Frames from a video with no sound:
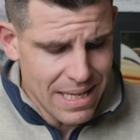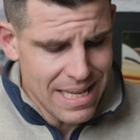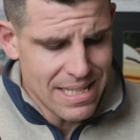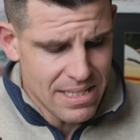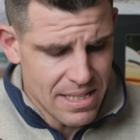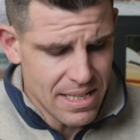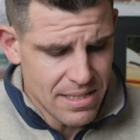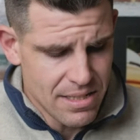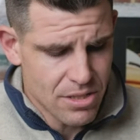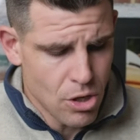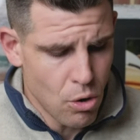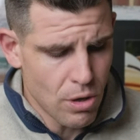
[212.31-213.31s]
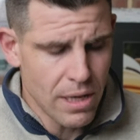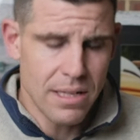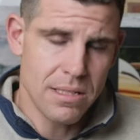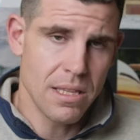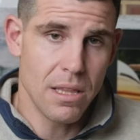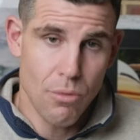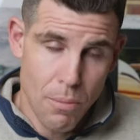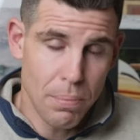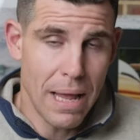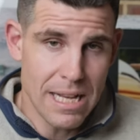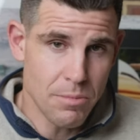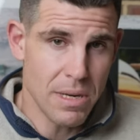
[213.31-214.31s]
is this. The
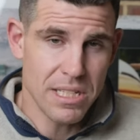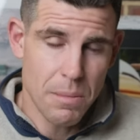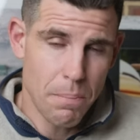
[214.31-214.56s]
replacement is a